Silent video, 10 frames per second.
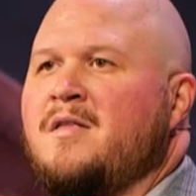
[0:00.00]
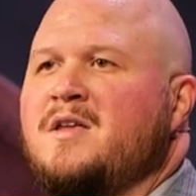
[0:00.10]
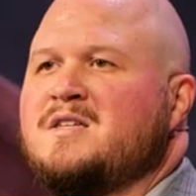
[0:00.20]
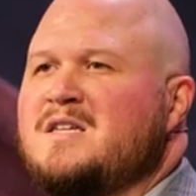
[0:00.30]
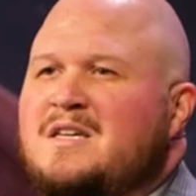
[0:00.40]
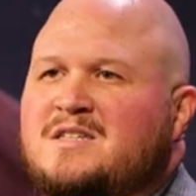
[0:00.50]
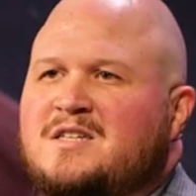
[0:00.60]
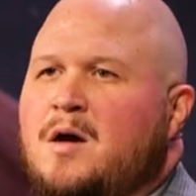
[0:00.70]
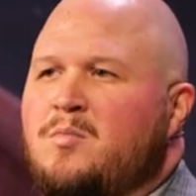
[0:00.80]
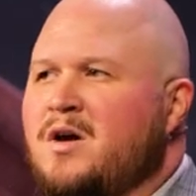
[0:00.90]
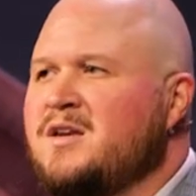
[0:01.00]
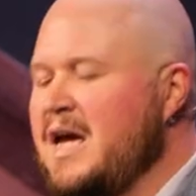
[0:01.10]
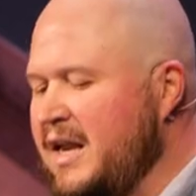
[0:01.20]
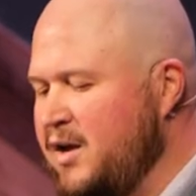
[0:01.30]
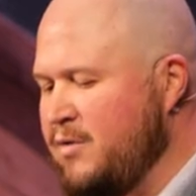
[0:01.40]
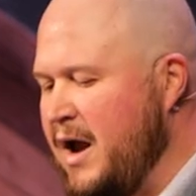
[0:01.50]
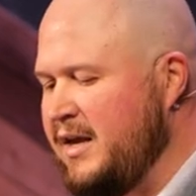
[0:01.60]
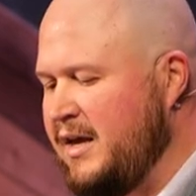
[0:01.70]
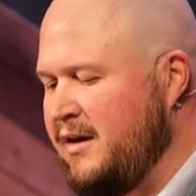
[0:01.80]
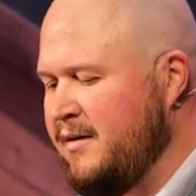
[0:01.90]
This isn't someone getting
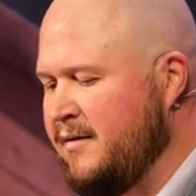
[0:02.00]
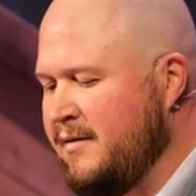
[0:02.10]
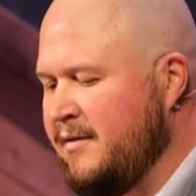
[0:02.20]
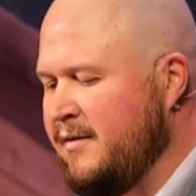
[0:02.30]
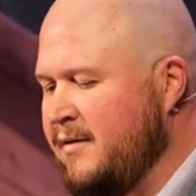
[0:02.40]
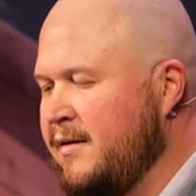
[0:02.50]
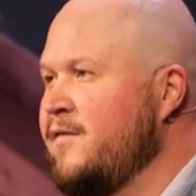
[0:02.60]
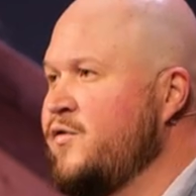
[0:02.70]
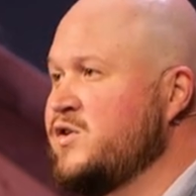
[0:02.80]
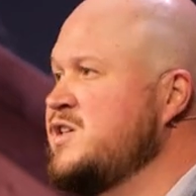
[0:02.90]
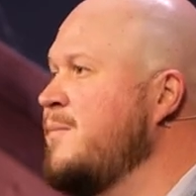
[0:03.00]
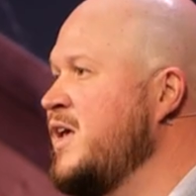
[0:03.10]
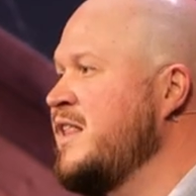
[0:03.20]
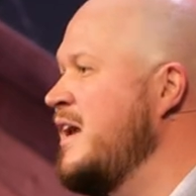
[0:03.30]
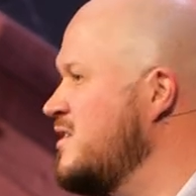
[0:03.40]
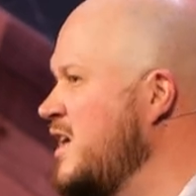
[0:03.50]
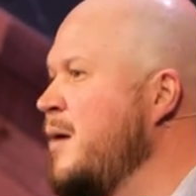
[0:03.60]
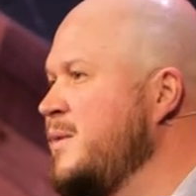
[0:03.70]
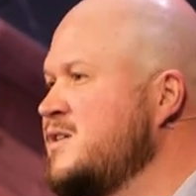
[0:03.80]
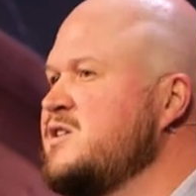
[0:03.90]
ready for something that is
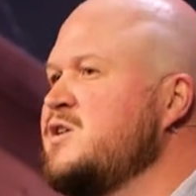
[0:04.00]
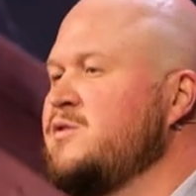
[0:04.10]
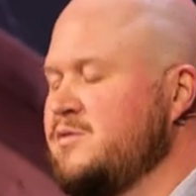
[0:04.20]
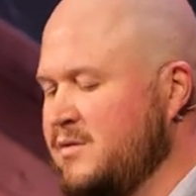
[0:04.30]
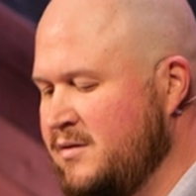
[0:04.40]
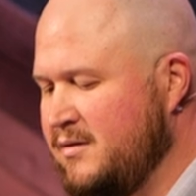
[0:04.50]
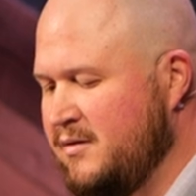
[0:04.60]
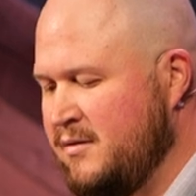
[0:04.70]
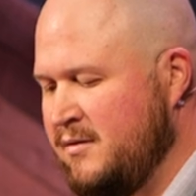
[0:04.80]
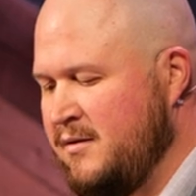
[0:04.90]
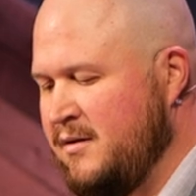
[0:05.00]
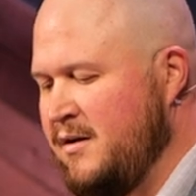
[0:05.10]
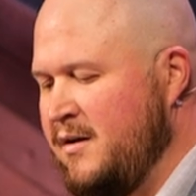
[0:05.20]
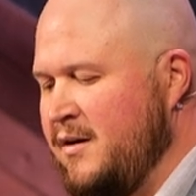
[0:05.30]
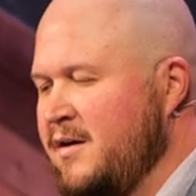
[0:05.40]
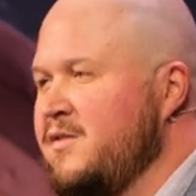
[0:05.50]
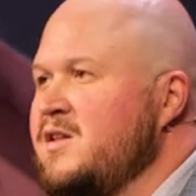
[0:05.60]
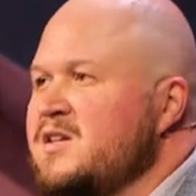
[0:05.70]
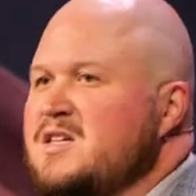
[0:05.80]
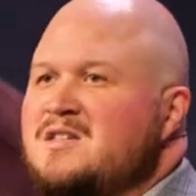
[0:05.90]
coming soon.
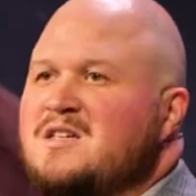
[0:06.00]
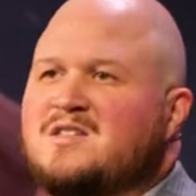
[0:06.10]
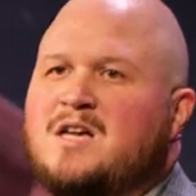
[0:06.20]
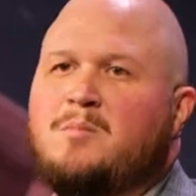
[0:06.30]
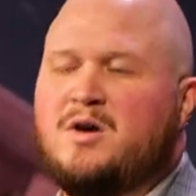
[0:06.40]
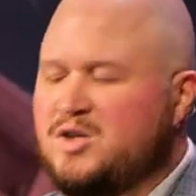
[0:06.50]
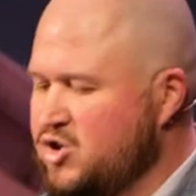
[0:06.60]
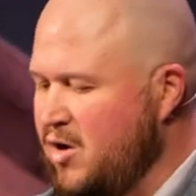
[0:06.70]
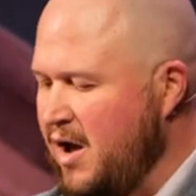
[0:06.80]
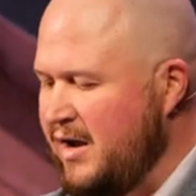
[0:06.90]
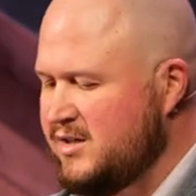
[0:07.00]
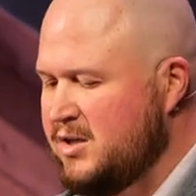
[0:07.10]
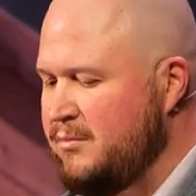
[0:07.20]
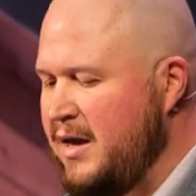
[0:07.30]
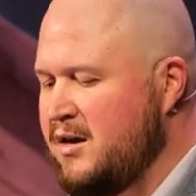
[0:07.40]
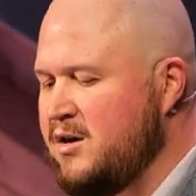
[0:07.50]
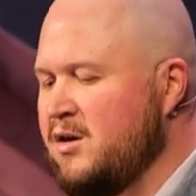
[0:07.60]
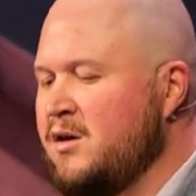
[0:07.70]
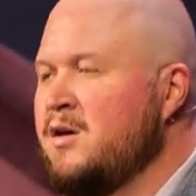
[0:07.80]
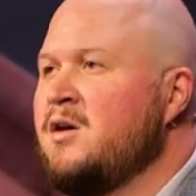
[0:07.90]
This isn't someone trying to
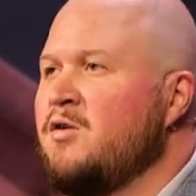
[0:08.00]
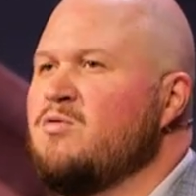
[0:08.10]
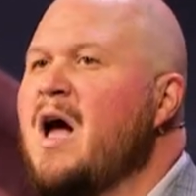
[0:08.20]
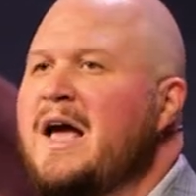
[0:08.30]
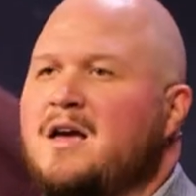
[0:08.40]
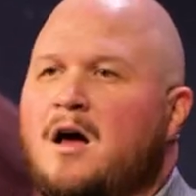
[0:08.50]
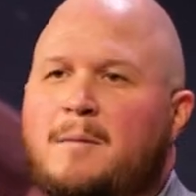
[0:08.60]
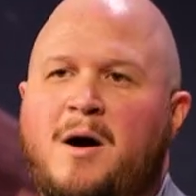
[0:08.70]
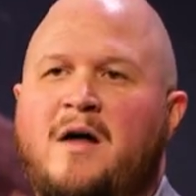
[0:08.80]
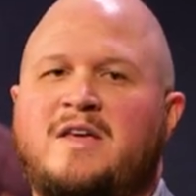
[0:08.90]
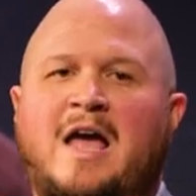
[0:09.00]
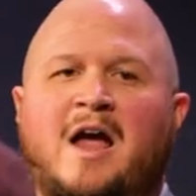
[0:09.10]
make right upon the